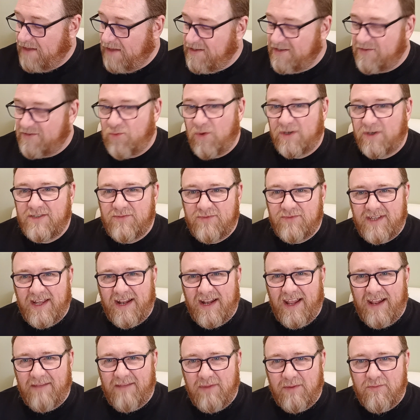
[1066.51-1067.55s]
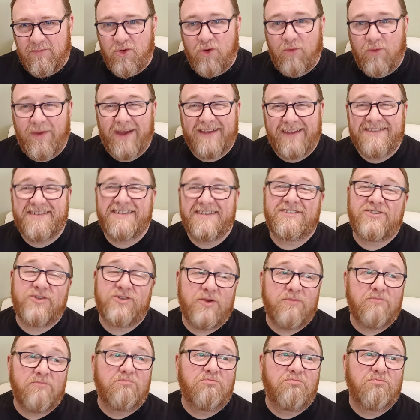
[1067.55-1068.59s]
just wish there was a little bit more bitterness
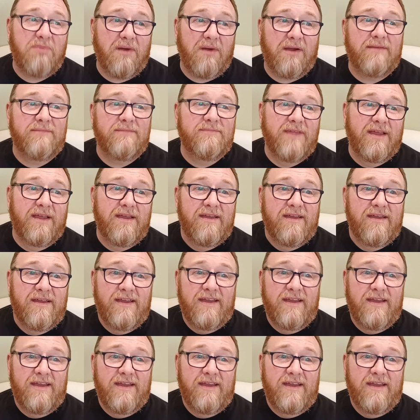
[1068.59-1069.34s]
to it, but